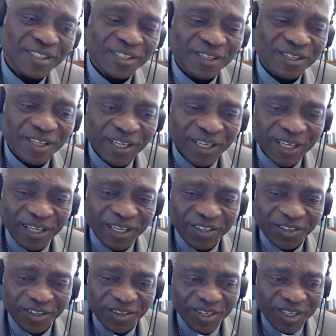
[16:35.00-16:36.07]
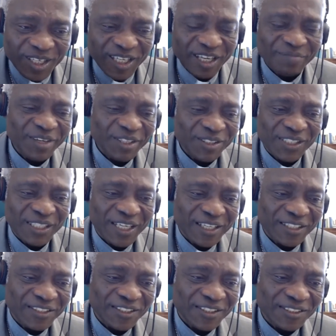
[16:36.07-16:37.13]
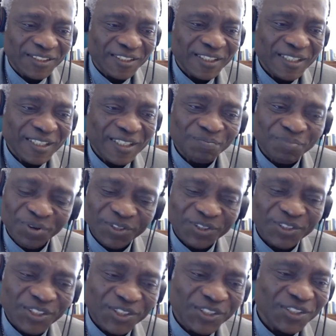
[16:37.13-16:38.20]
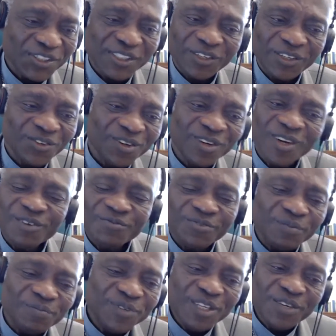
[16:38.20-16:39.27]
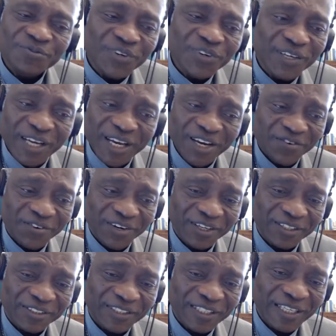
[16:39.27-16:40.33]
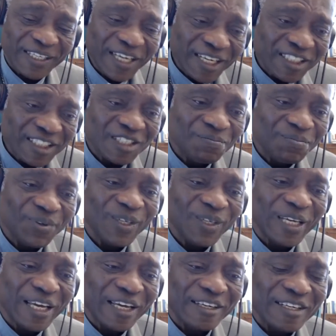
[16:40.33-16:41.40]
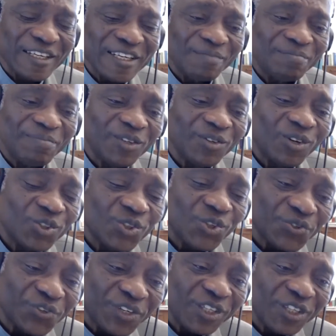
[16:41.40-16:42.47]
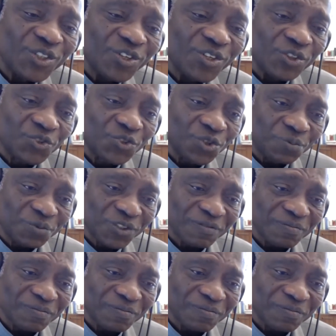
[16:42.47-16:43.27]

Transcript: climate scientists, politicians and all, from different areas. And not simply that, but also religious groups.